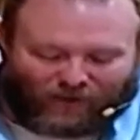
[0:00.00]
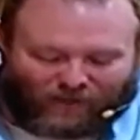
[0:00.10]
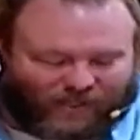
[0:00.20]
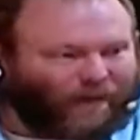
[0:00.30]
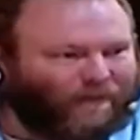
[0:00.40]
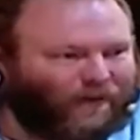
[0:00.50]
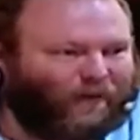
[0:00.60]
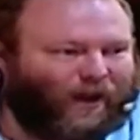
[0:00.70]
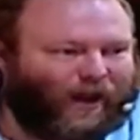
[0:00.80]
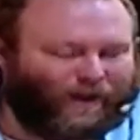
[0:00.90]
step of the
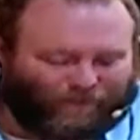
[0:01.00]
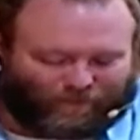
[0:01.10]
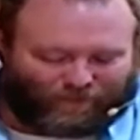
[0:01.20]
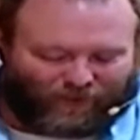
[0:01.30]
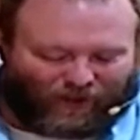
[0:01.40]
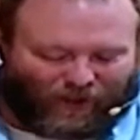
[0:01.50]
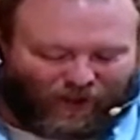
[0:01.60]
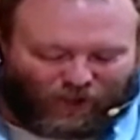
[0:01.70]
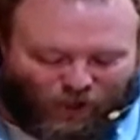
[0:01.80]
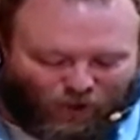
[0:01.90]
way.
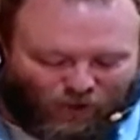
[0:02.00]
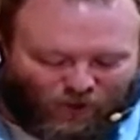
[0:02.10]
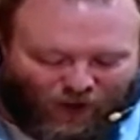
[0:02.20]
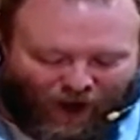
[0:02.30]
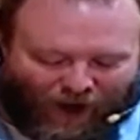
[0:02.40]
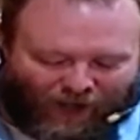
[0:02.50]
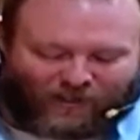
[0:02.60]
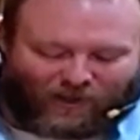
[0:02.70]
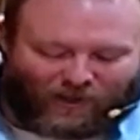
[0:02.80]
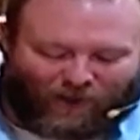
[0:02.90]
You do not need
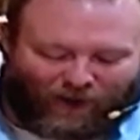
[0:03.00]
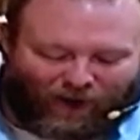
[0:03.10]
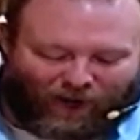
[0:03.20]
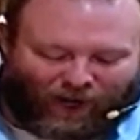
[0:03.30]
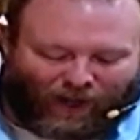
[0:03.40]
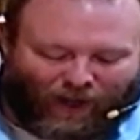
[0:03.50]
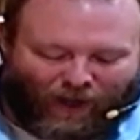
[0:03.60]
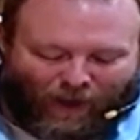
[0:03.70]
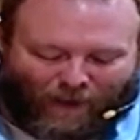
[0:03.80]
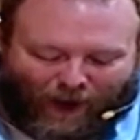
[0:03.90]
to worry
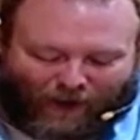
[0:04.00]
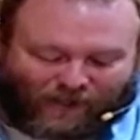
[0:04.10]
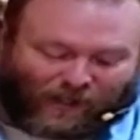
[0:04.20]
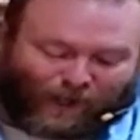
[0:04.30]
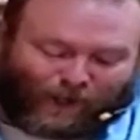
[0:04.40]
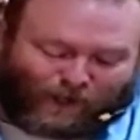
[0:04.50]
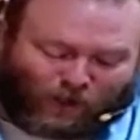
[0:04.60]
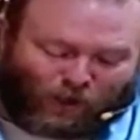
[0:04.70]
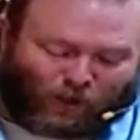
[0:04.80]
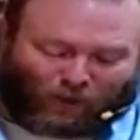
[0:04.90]
about, do
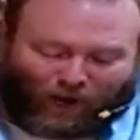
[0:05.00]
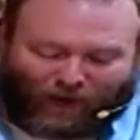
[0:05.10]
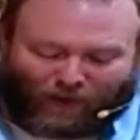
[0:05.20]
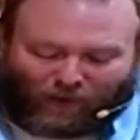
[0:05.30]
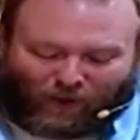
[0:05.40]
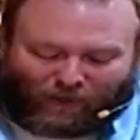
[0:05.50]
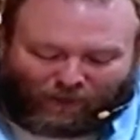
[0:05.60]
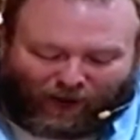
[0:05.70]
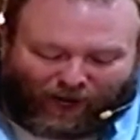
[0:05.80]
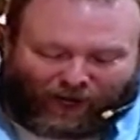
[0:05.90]
you pray when we
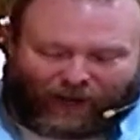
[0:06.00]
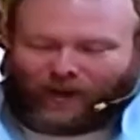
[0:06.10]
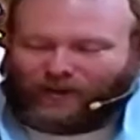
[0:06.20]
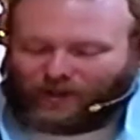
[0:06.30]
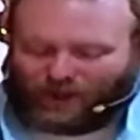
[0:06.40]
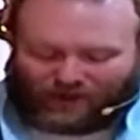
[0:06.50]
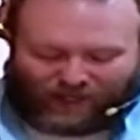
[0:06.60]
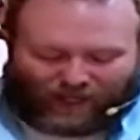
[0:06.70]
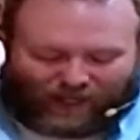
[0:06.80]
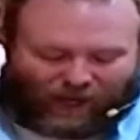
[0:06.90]
pray? Do you
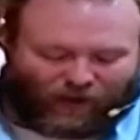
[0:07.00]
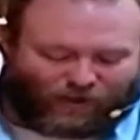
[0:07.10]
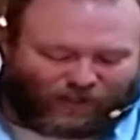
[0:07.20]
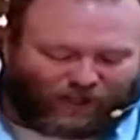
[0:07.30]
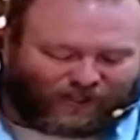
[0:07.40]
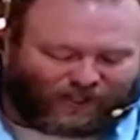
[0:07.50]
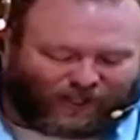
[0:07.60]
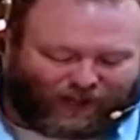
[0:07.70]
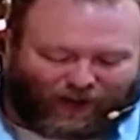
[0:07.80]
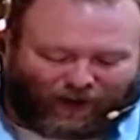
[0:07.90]
sit here? Do you
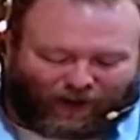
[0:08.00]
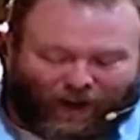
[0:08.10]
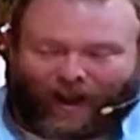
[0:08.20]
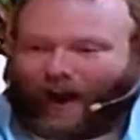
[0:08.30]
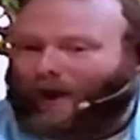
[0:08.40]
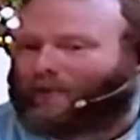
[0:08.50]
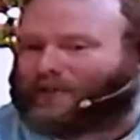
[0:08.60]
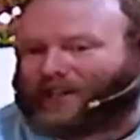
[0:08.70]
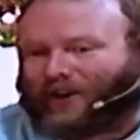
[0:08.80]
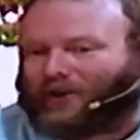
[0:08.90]
sit there? I will
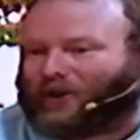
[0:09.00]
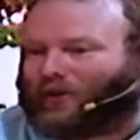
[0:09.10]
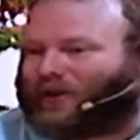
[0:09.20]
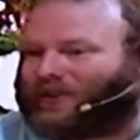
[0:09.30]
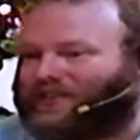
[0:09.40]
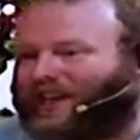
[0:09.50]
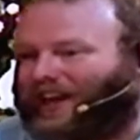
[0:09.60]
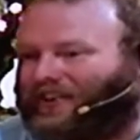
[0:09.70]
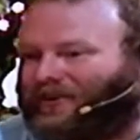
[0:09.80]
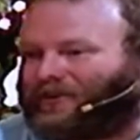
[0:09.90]
tell you what this
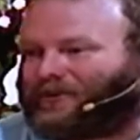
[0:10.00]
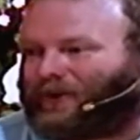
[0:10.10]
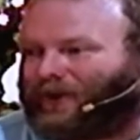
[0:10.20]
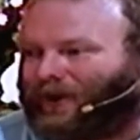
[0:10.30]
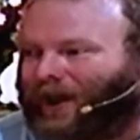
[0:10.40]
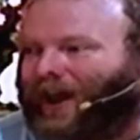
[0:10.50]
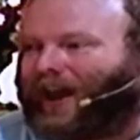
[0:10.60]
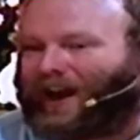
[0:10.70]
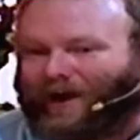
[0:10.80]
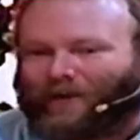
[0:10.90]
candle is for,
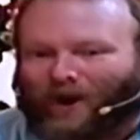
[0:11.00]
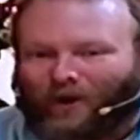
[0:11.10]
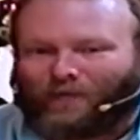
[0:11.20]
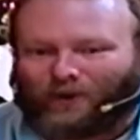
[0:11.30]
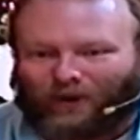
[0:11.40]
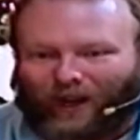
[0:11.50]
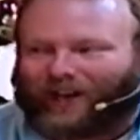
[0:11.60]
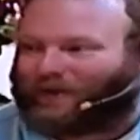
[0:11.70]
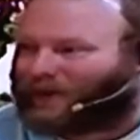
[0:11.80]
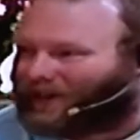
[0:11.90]
and I will help you light
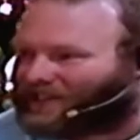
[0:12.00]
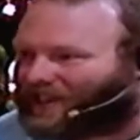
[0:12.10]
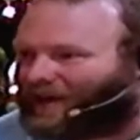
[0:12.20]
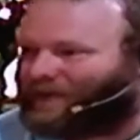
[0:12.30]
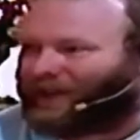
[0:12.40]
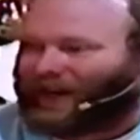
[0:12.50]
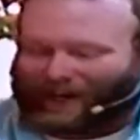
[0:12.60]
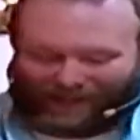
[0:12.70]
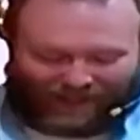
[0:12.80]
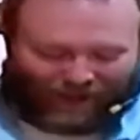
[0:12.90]
it when it's time to light
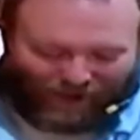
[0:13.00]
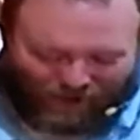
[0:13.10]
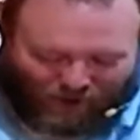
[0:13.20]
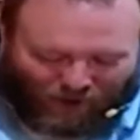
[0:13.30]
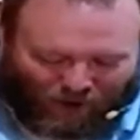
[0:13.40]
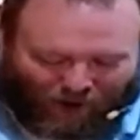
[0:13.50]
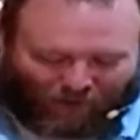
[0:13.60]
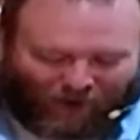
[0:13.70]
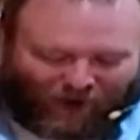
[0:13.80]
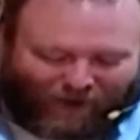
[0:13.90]
it. Do not
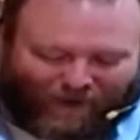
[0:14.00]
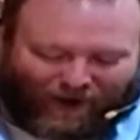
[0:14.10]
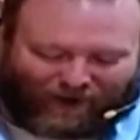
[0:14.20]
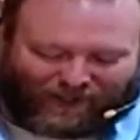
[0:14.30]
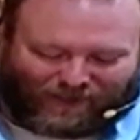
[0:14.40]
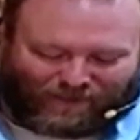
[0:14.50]
worry about it.